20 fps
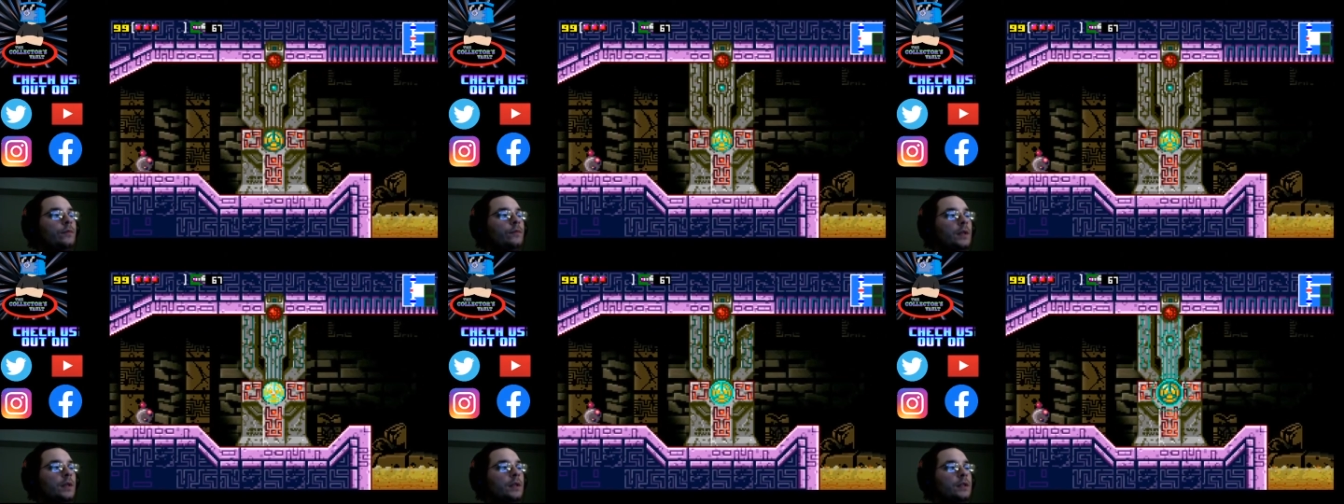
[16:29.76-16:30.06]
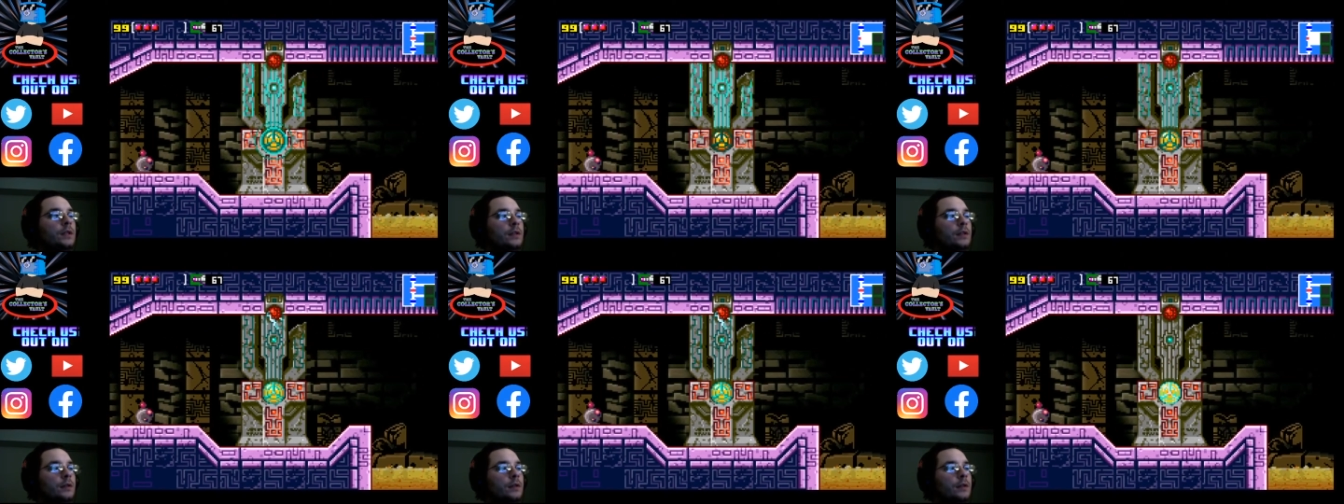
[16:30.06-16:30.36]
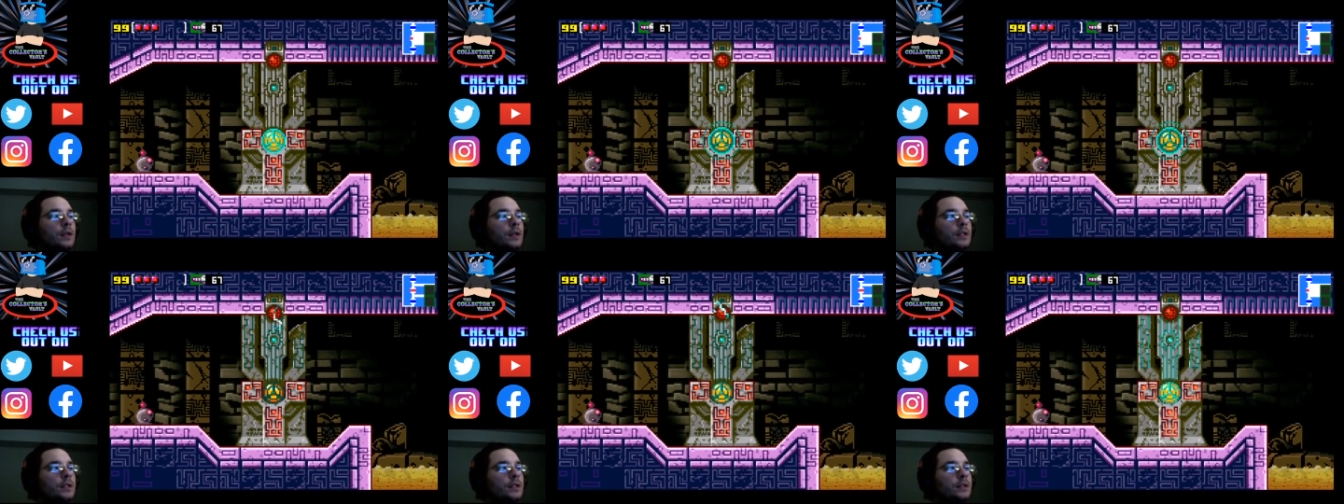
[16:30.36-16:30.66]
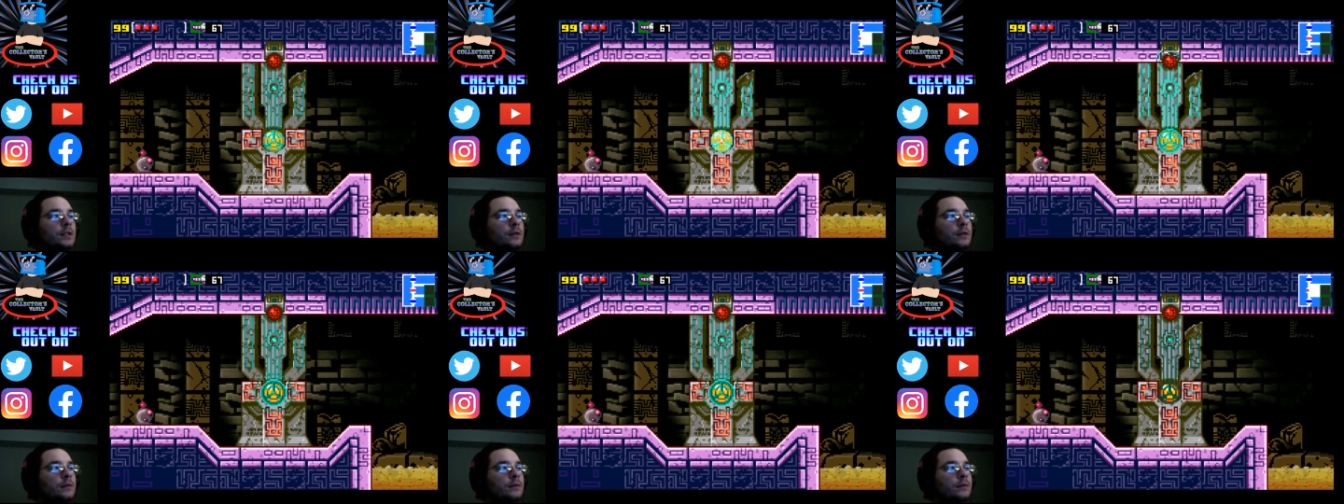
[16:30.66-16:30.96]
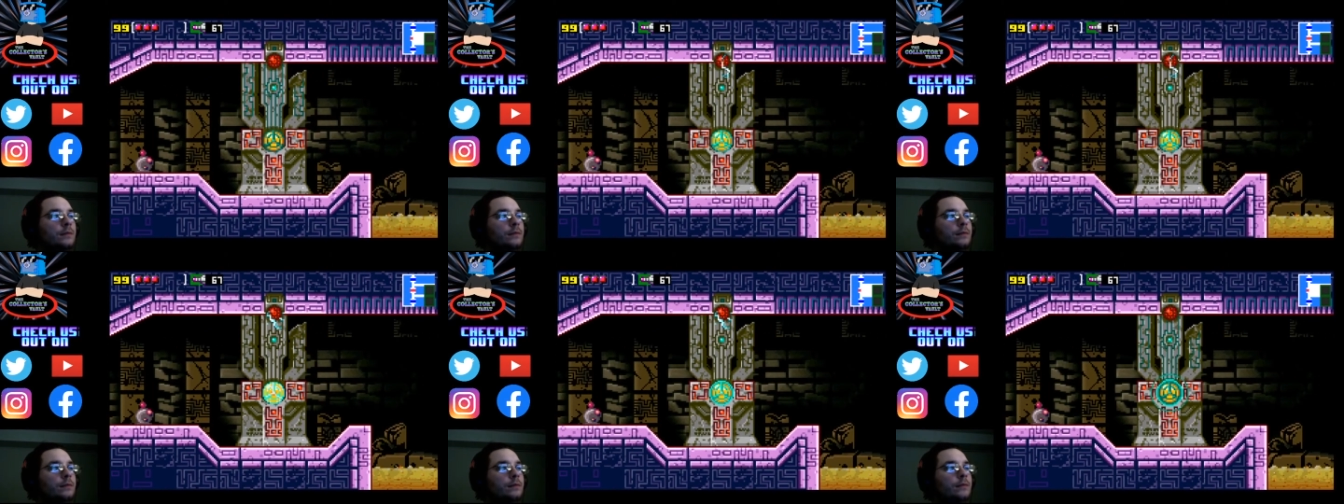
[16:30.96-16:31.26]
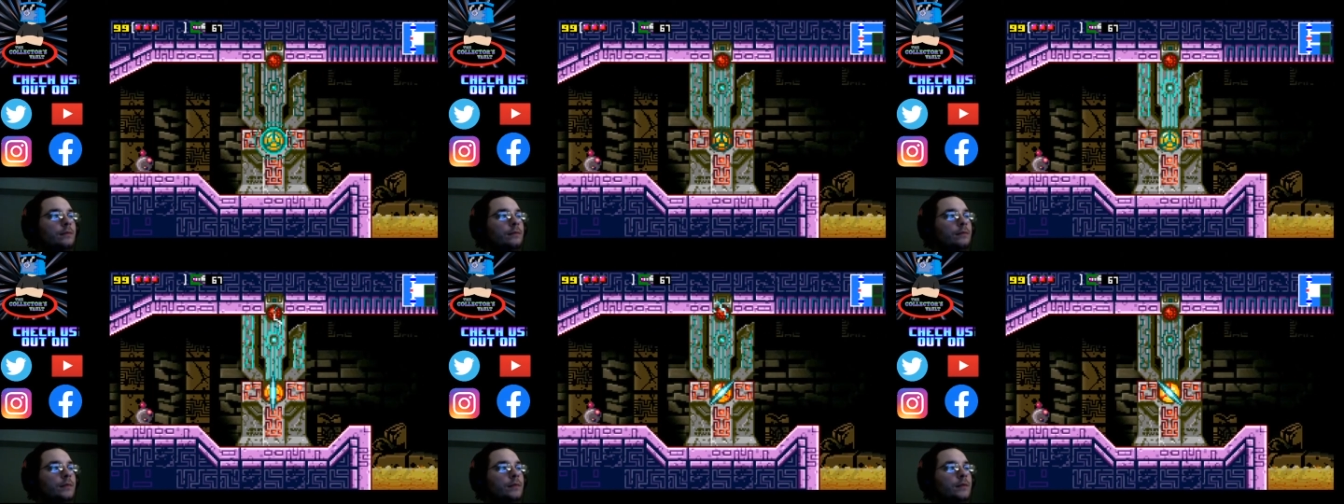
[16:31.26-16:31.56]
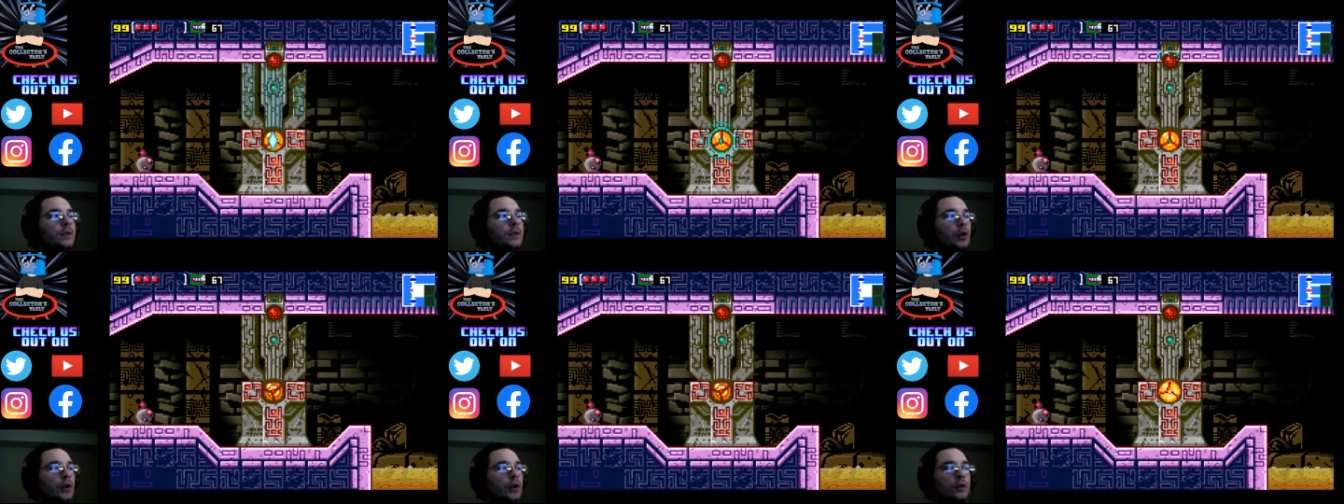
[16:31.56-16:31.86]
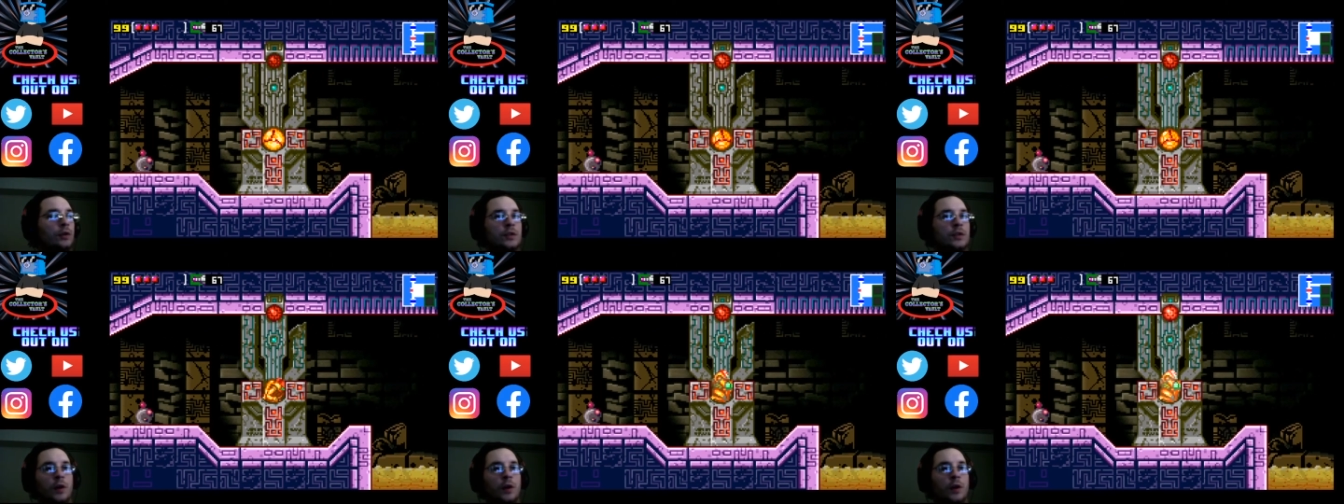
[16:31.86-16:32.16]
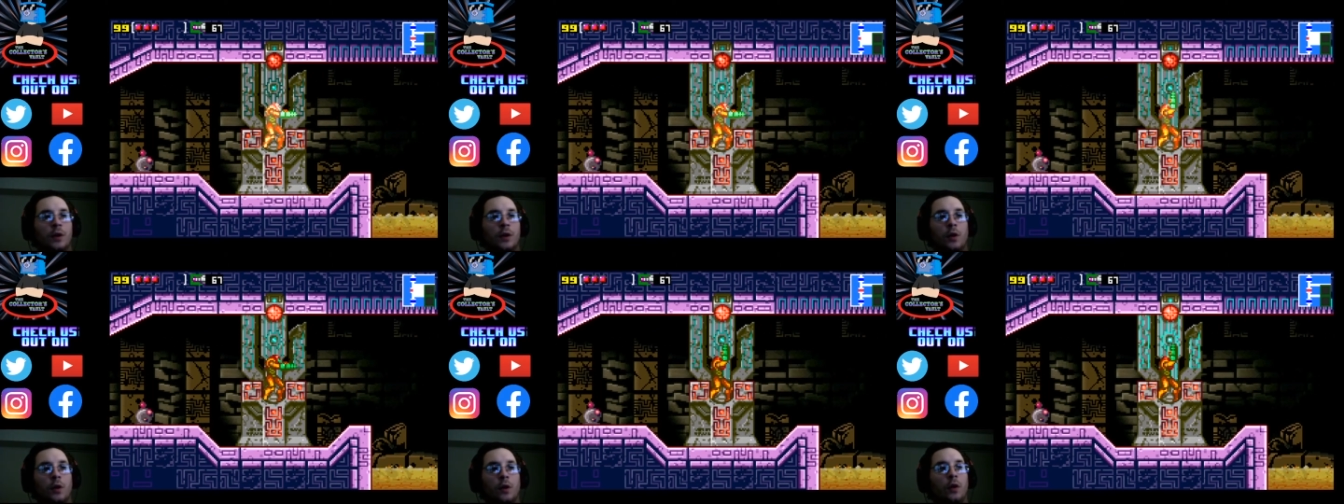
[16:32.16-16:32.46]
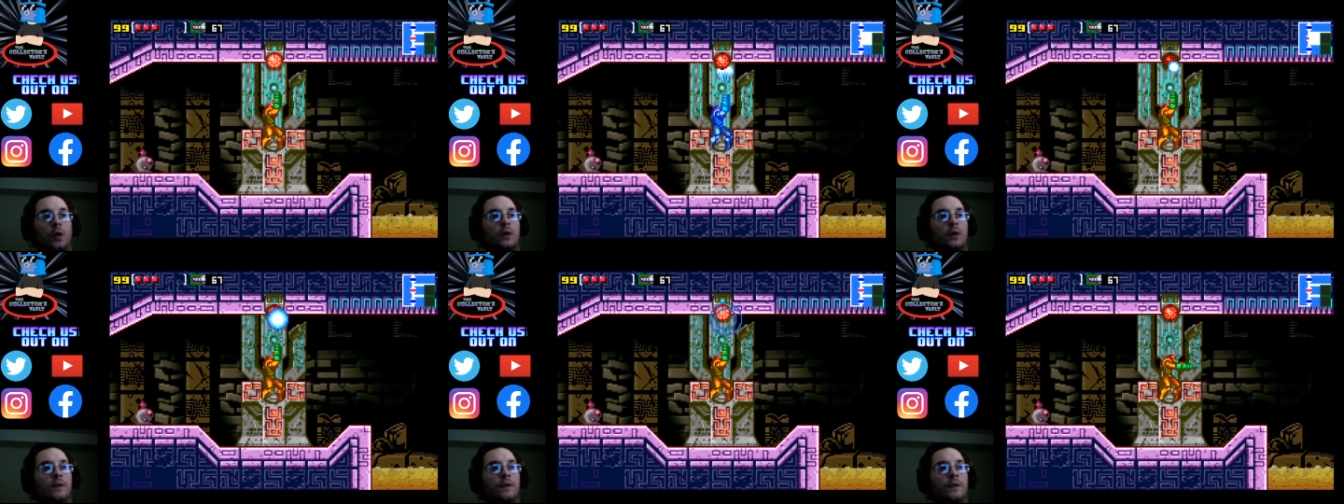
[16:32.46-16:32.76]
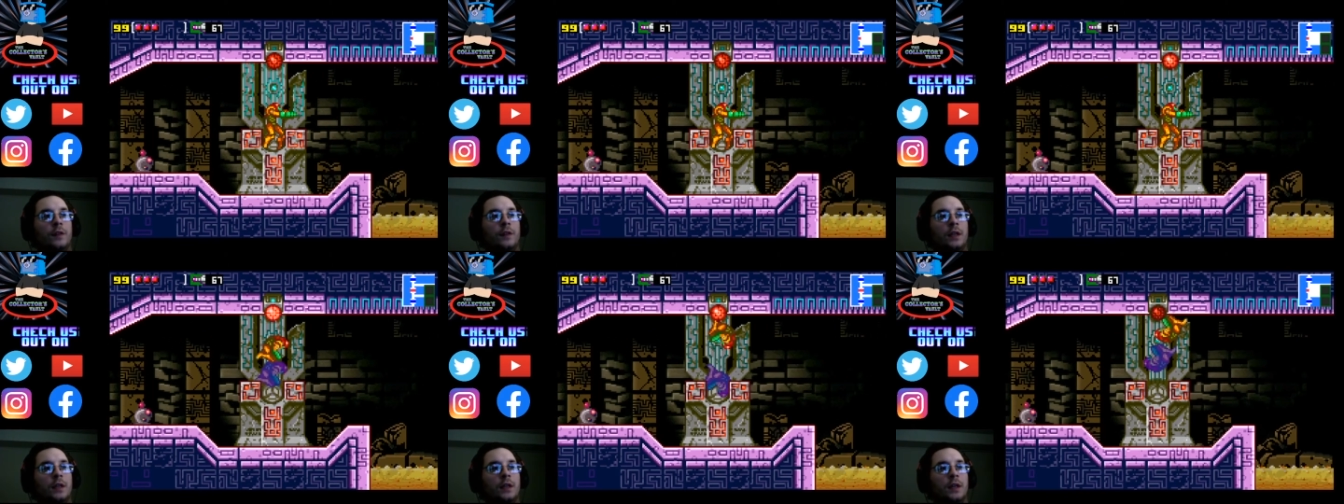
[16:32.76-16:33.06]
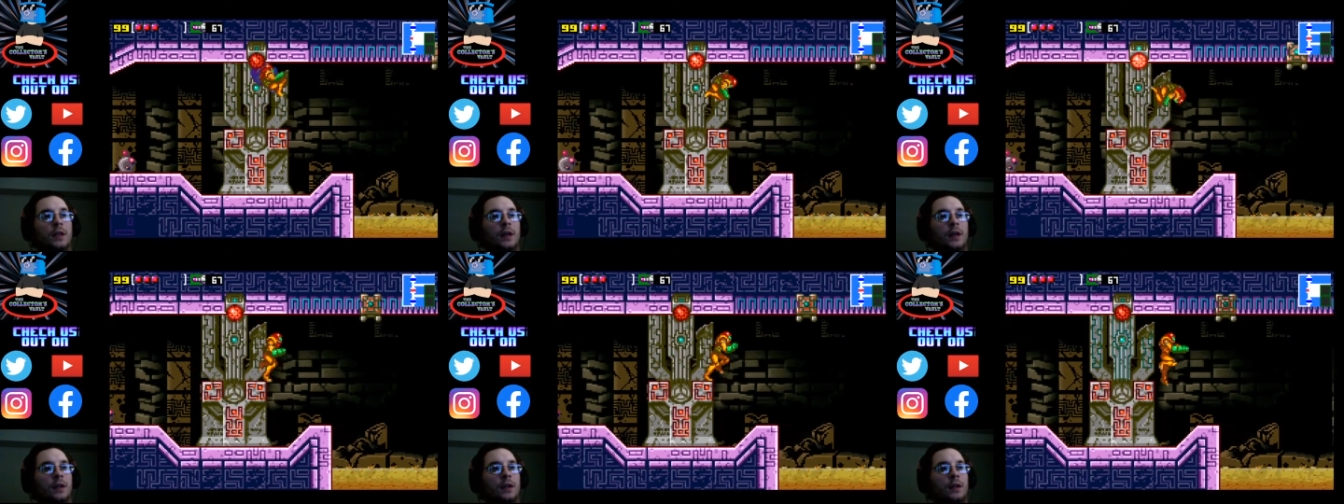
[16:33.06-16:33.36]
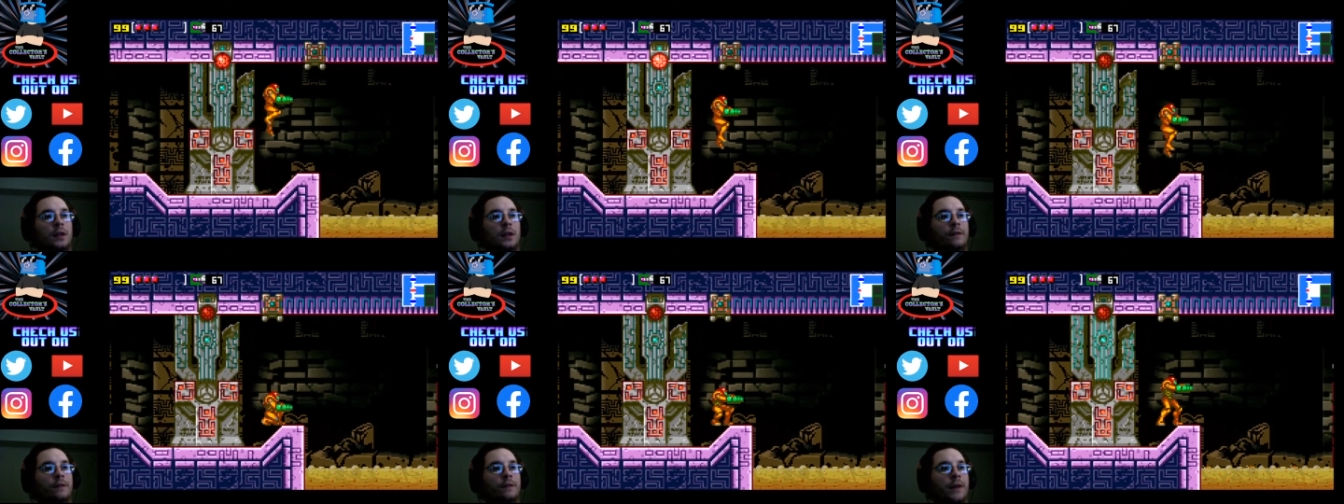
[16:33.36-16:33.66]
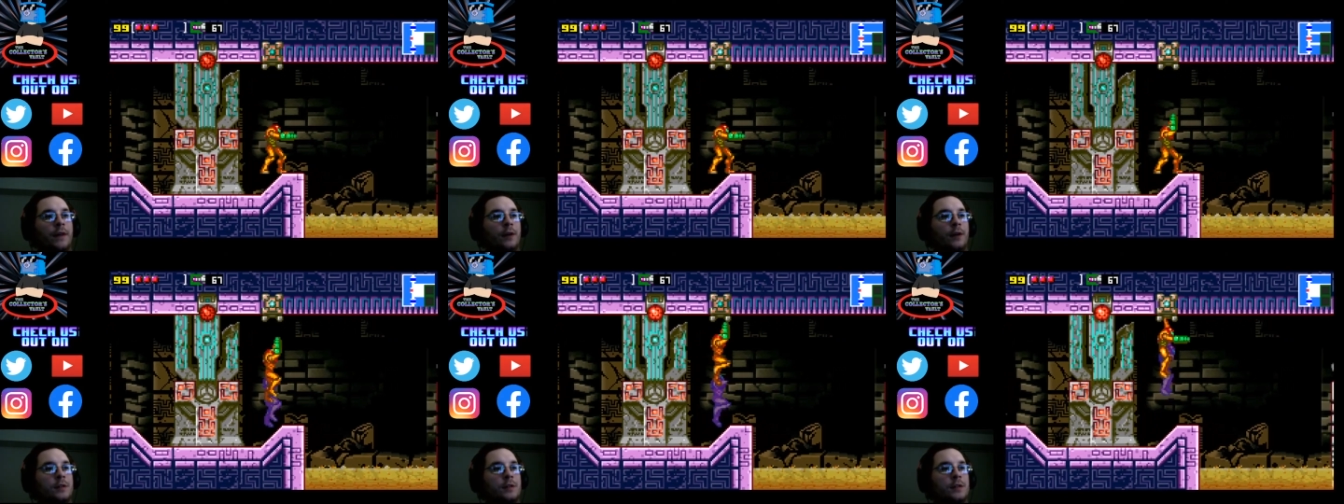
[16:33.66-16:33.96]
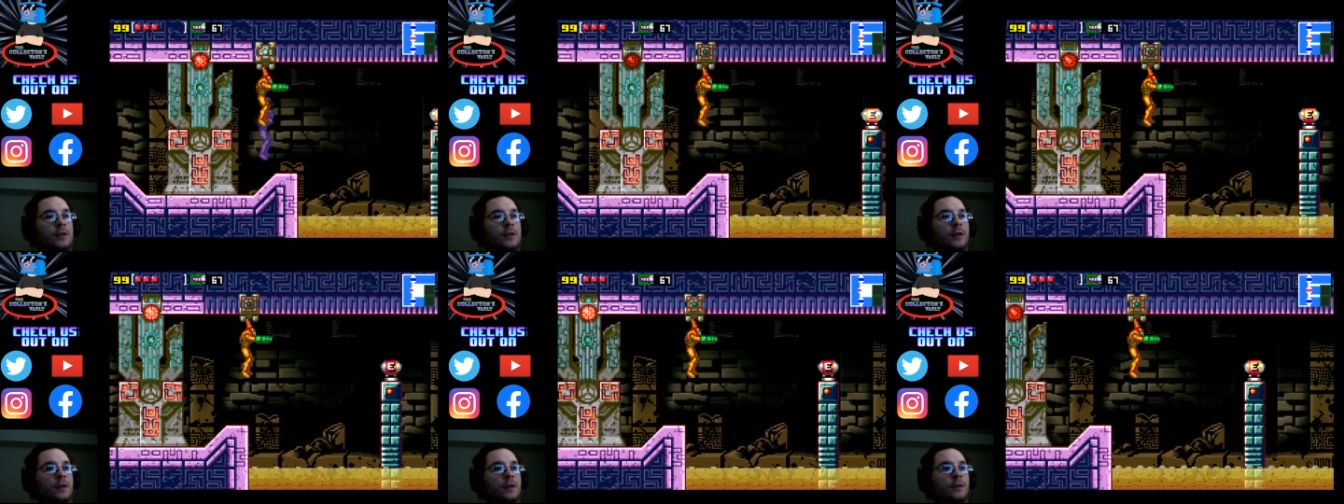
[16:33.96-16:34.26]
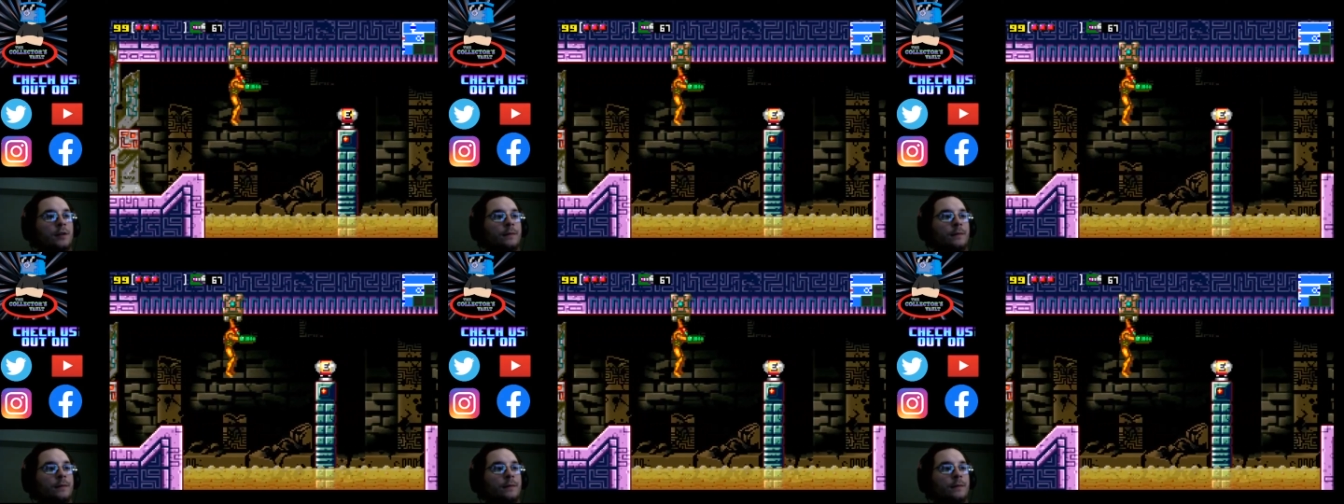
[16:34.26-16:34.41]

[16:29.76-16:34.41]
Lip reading: So this turns on all of the conveyors in here.